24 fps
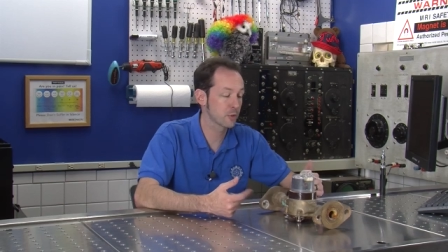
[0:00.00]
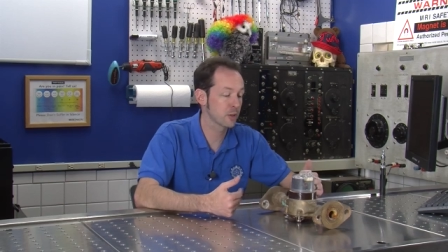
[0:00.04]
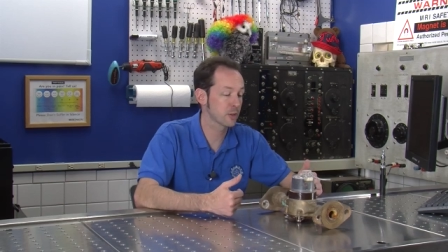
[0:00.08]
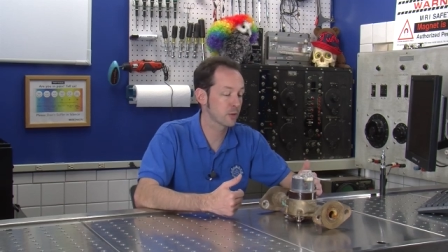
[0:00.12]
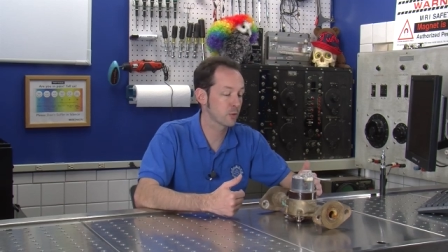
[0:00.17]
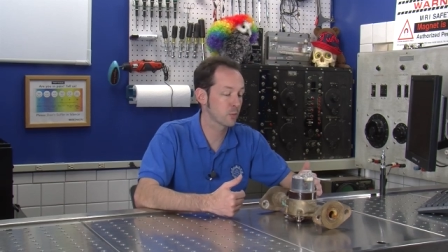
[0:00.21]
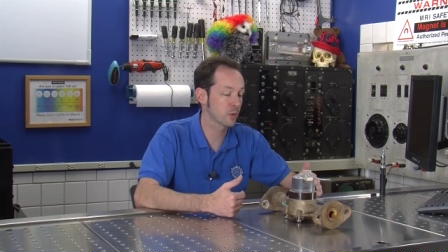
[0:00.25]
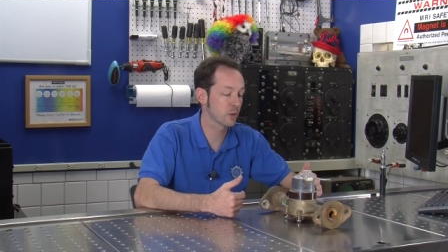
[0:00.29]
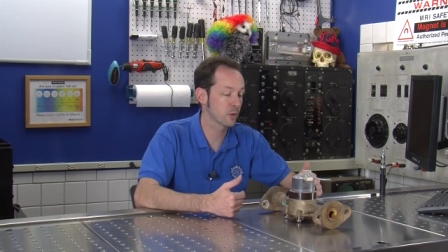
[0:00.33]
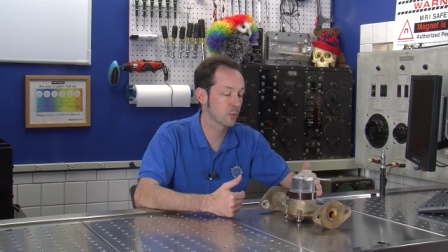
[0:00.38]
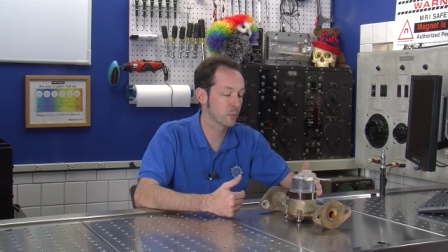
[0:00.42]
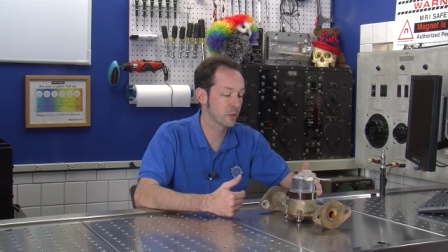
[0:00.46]

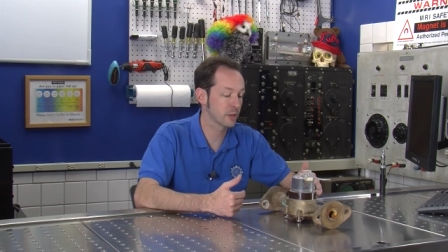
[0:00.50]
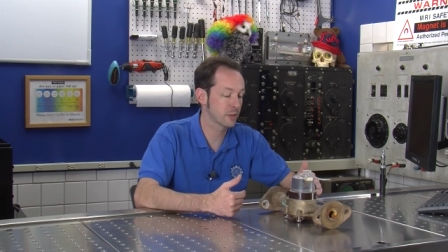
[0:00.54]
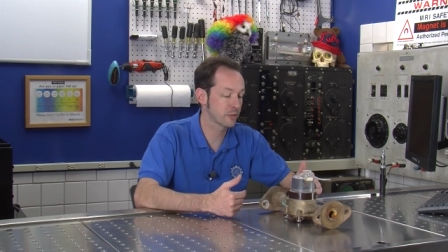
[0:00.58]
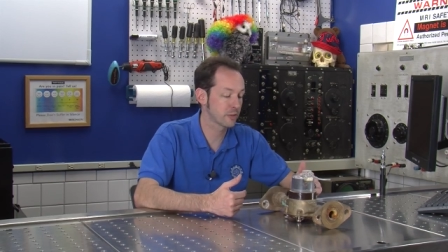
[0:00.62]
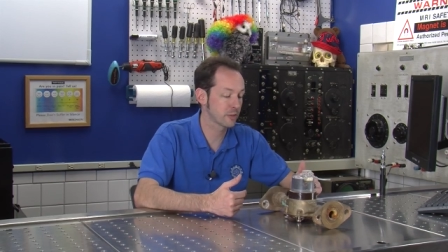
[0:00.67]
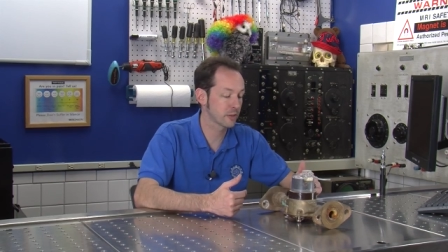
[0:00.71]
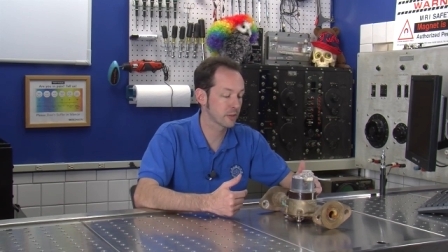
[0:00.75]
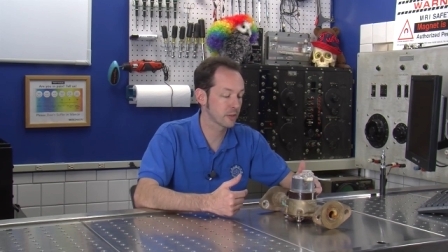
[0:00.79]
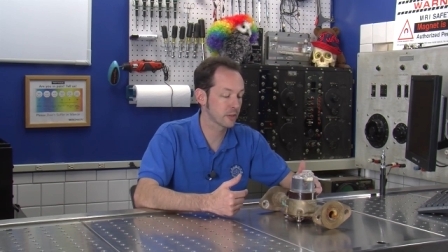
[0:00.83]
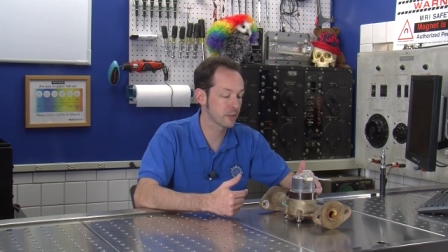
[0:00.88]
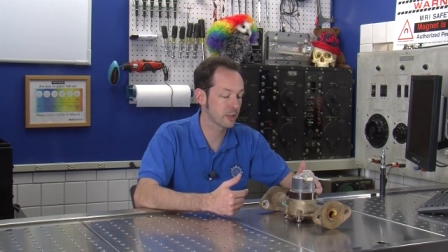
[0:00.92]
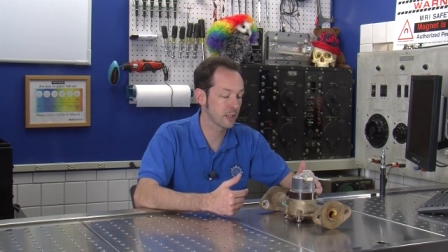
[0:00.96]
week where we
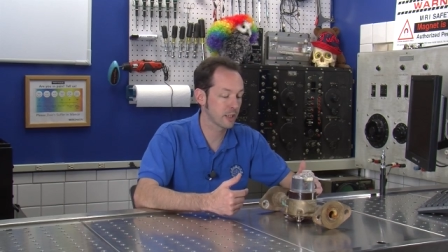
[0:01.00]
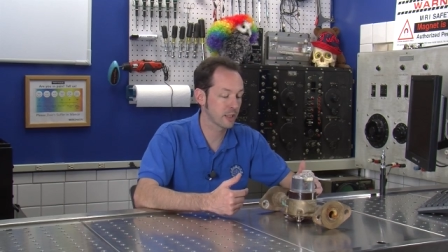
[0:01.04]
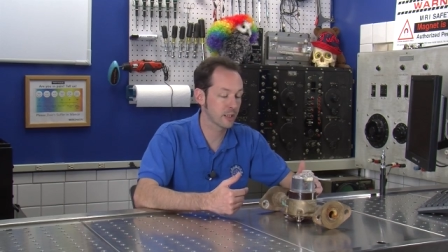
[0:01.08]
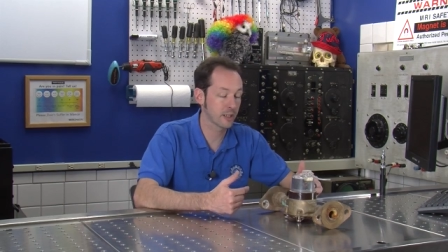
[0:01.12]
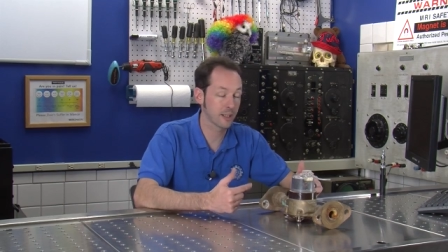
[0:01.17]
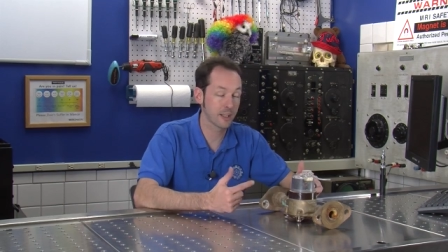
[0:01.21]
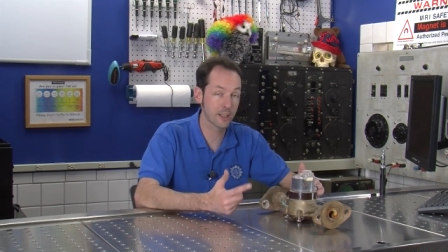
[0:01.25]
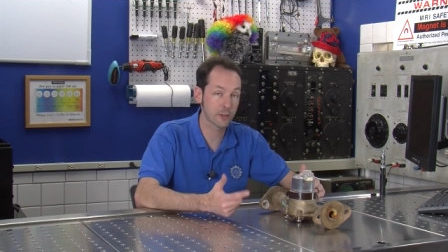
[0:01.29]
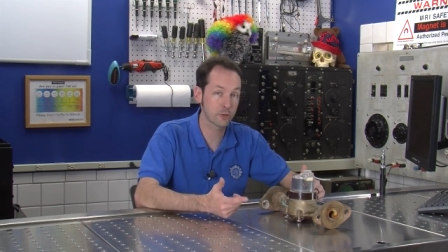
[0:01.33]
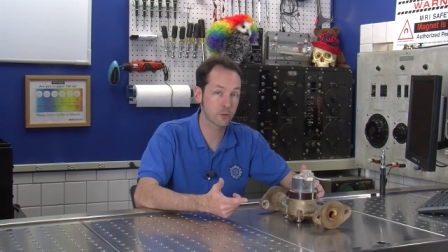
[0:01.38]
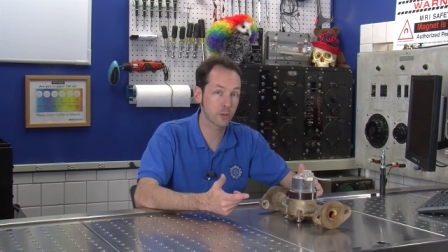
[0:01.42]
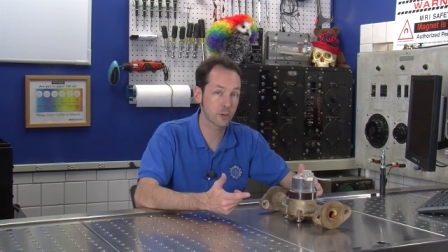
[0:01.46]
did an
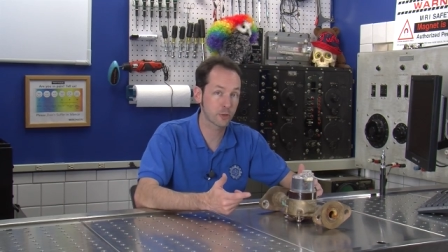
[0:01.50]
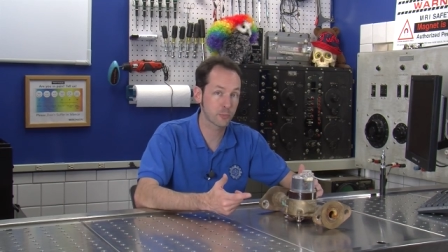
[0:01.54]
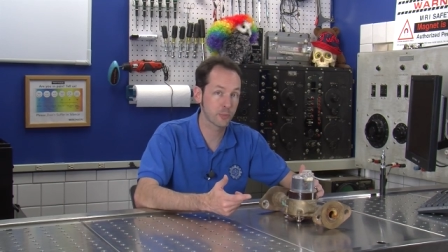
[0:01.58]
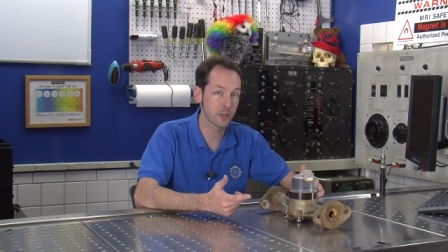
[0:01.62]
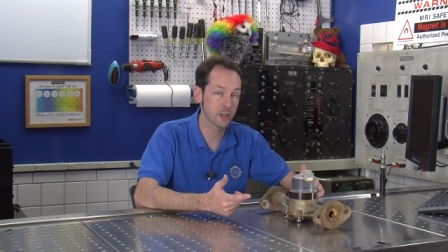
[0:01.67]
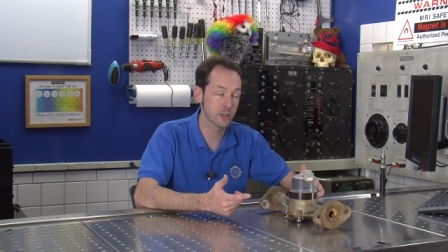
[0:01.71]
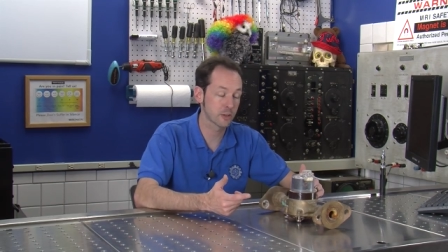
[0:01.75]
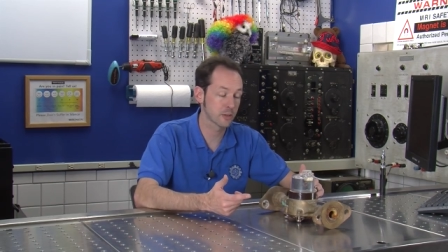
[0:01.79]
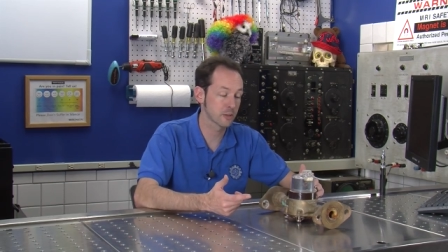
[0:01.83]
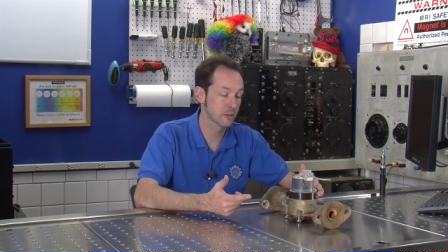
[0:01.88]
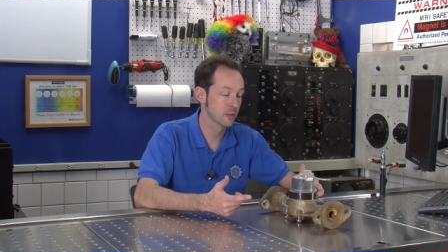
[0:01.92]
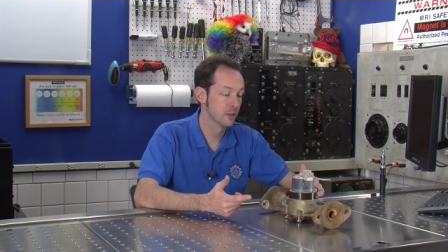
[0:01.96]
electric
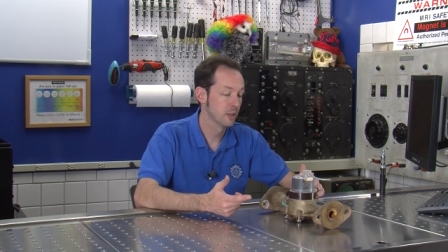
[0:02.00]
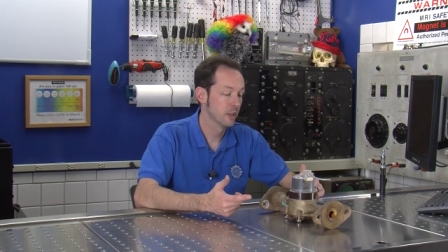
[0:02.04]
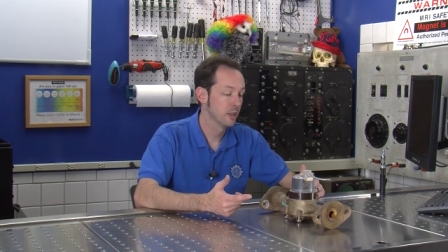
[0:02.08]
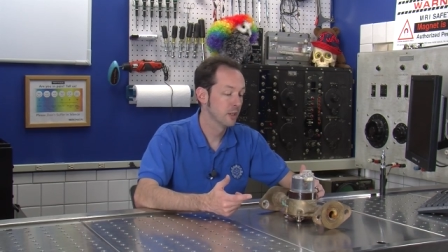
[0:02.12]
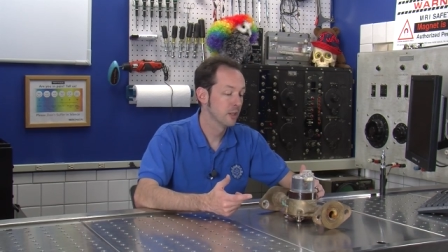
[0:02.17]
meter.